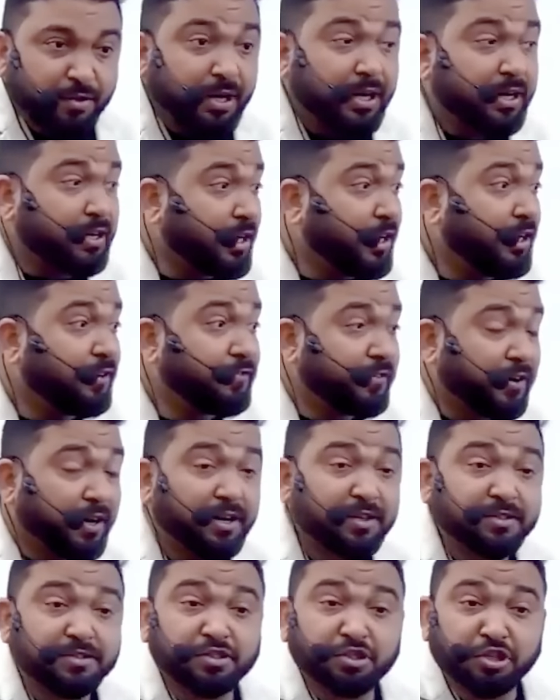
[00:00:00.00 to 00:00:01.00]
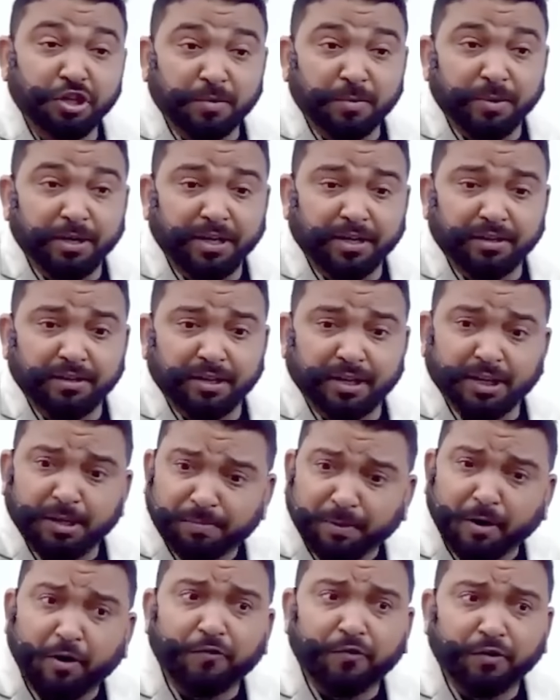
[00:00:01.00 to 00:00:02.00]
Italy, France, Germany, they are the
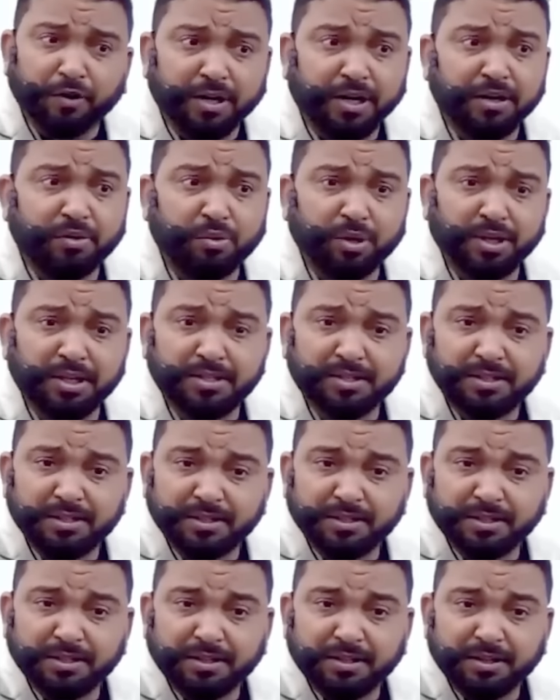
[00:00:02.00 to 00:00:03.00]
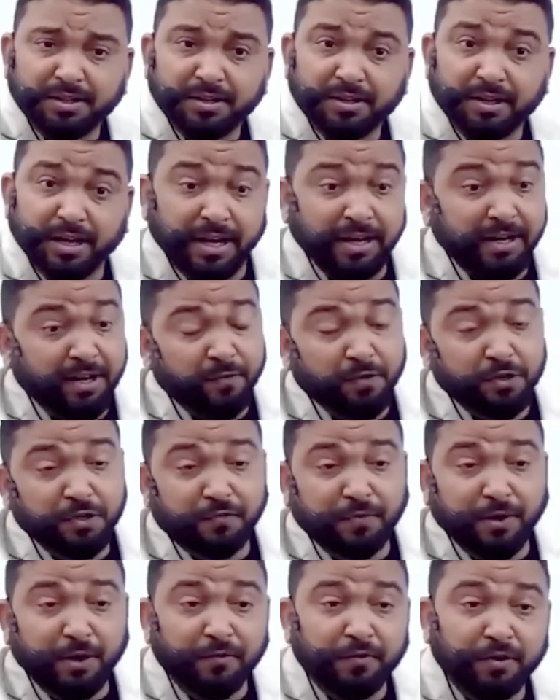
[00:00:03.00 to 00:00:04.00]
powerful countries. England was a
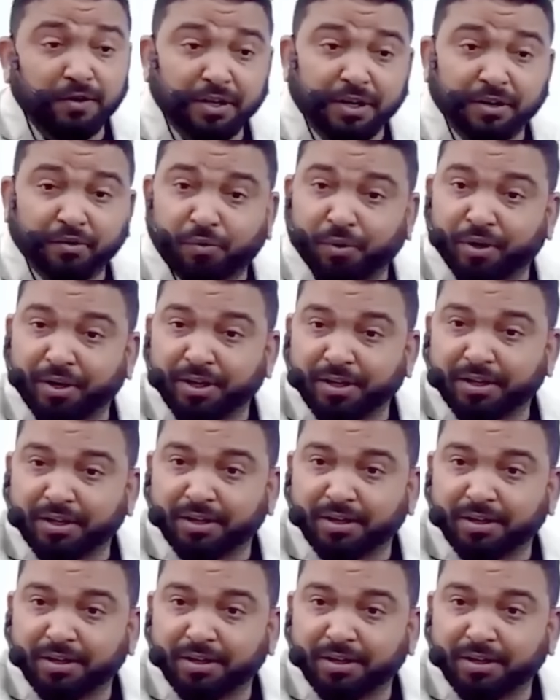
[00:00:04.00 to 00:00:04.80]
powerful country.